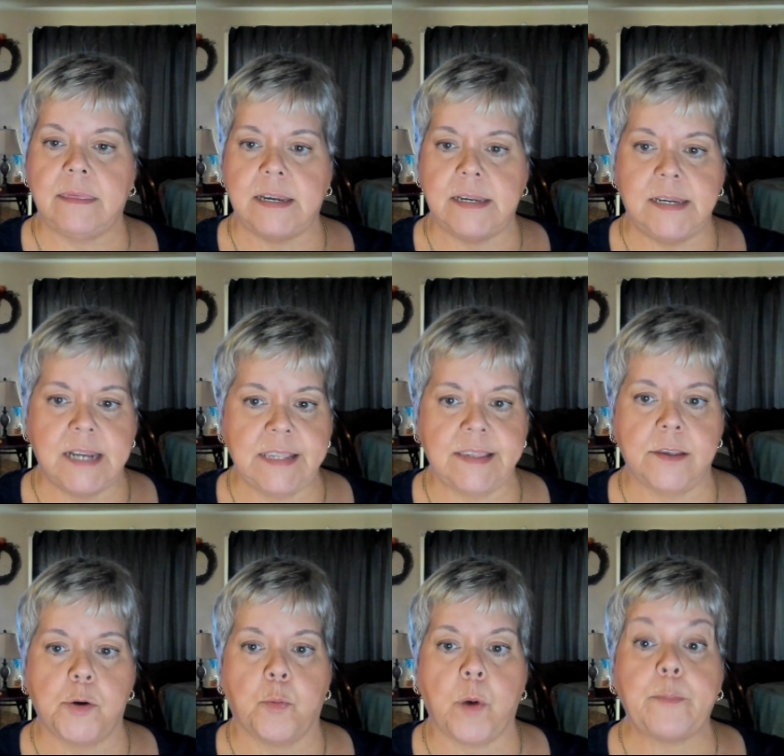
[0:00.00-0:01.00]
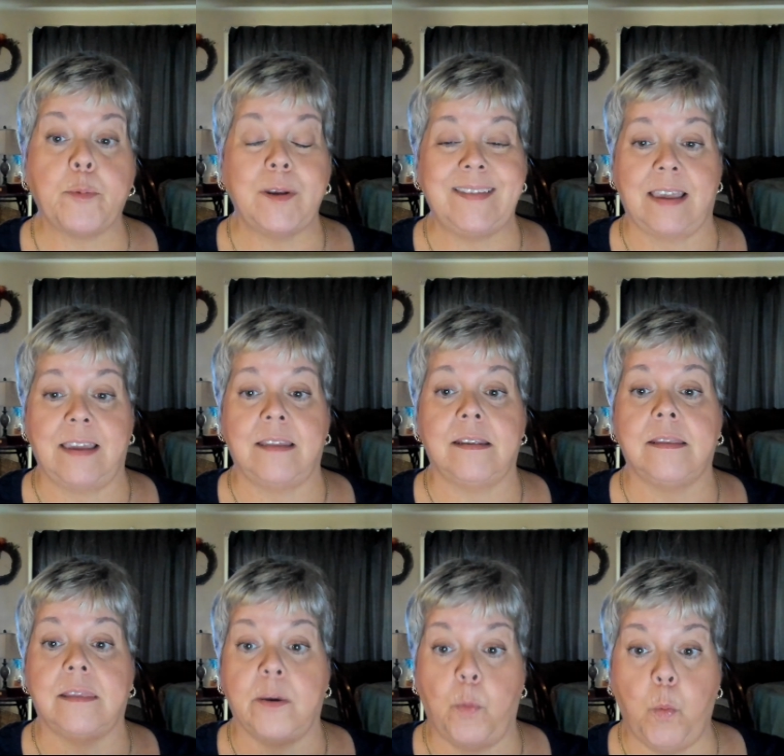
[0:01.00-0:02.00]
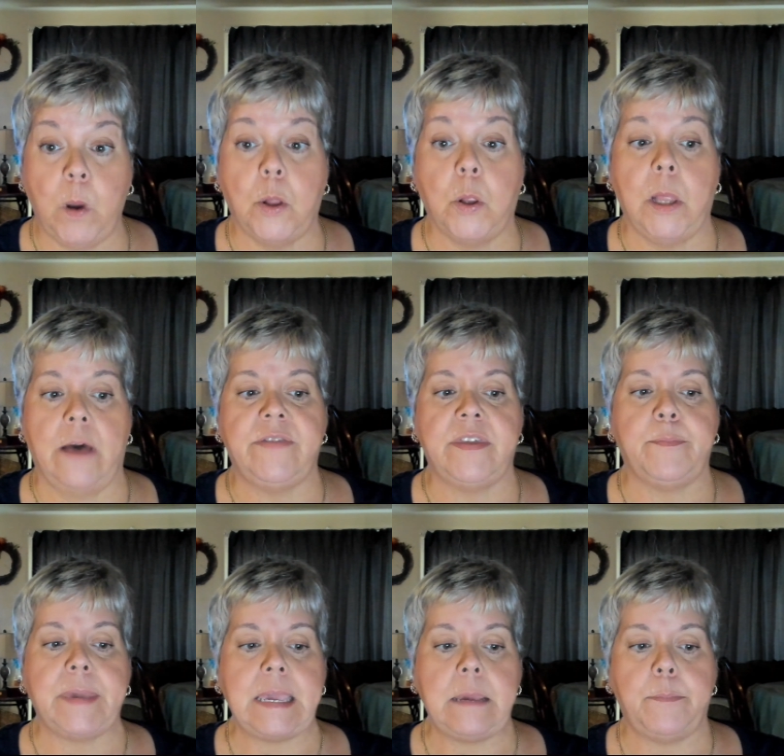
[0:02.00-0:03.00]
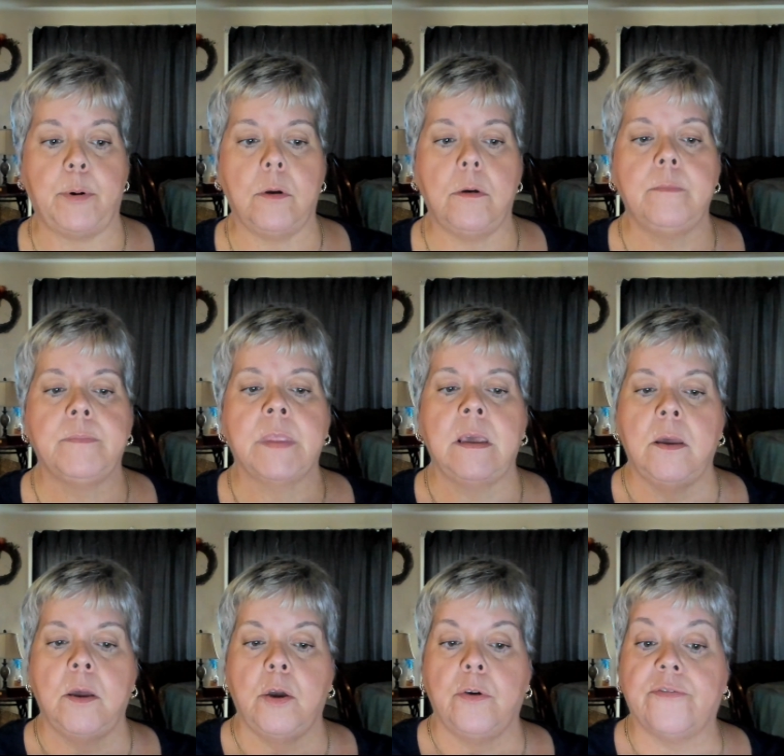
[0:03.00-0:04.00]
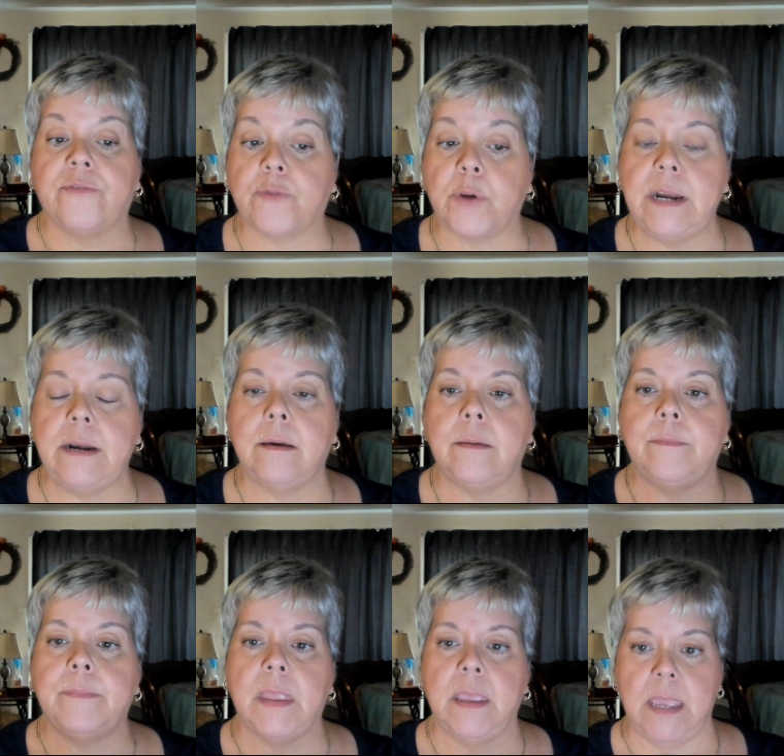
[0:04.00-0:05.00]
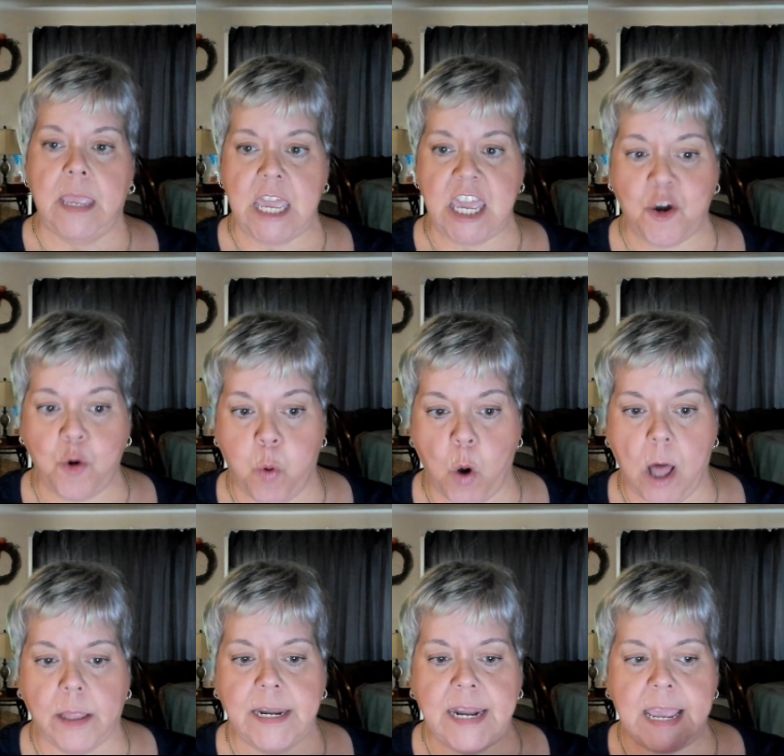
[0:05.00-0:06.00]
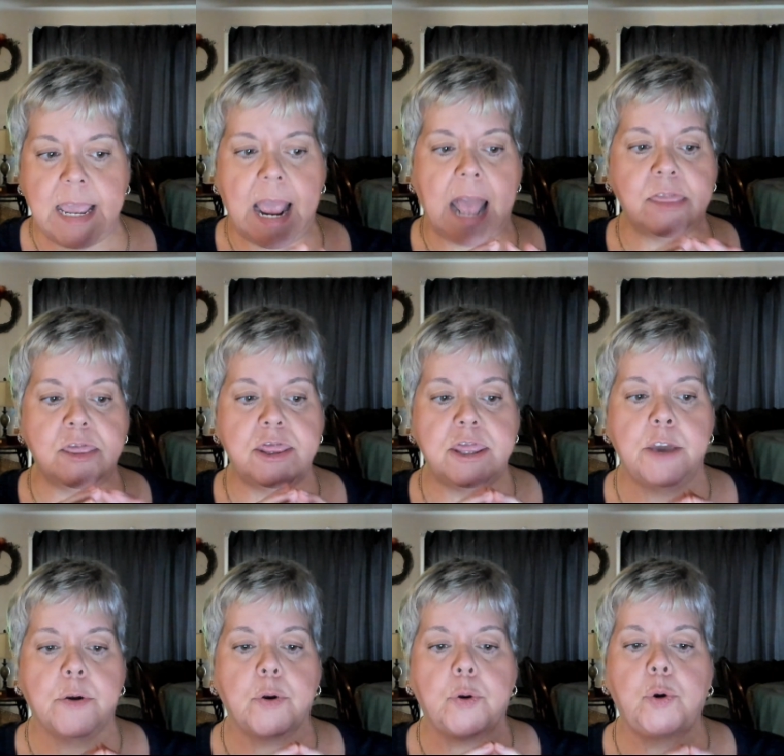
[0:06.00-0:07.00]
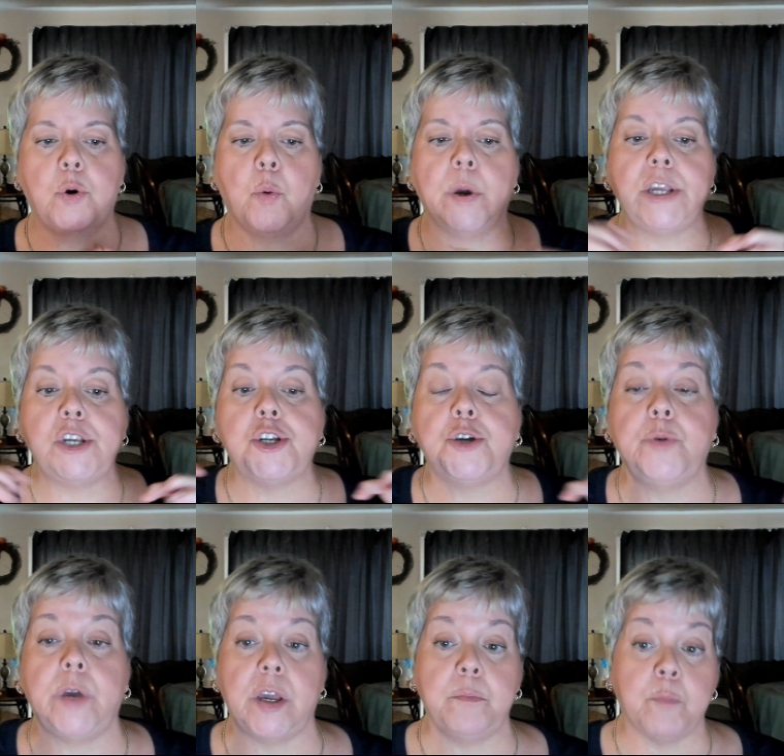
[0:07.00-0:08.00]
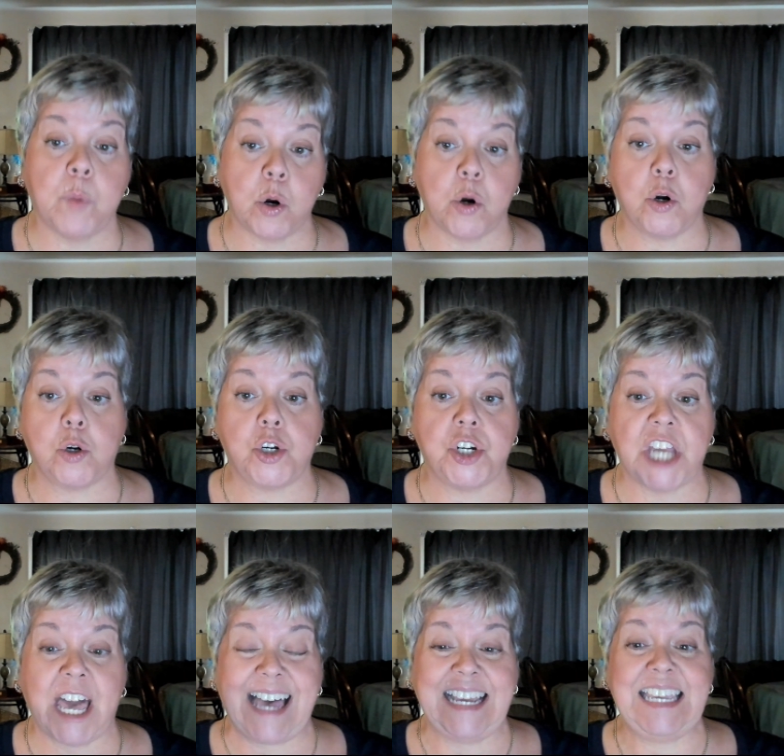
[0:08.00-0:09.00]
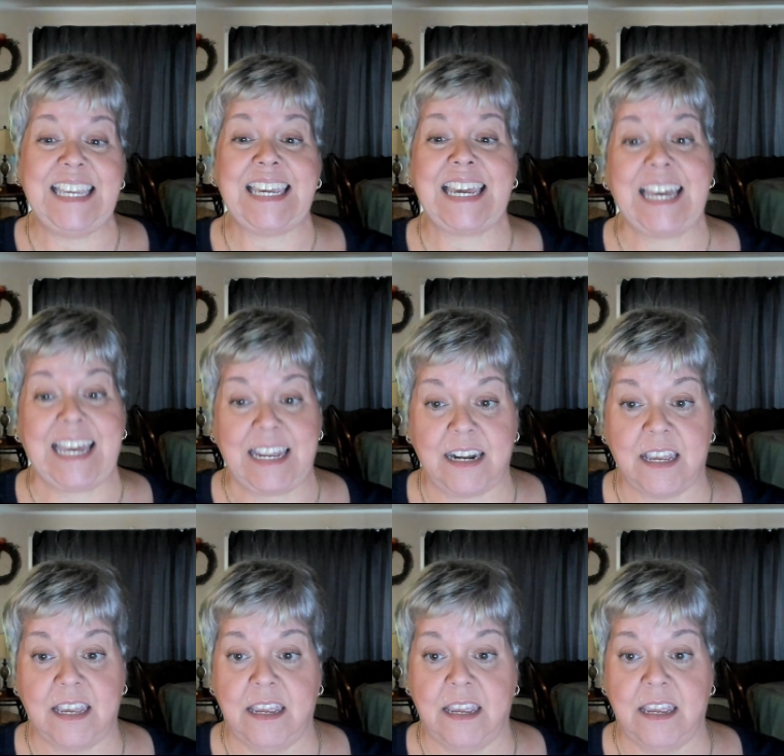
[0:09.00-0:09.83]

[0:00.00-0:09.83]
that doesn't represent the will of the people, freedom, equality, and they're going to emerge again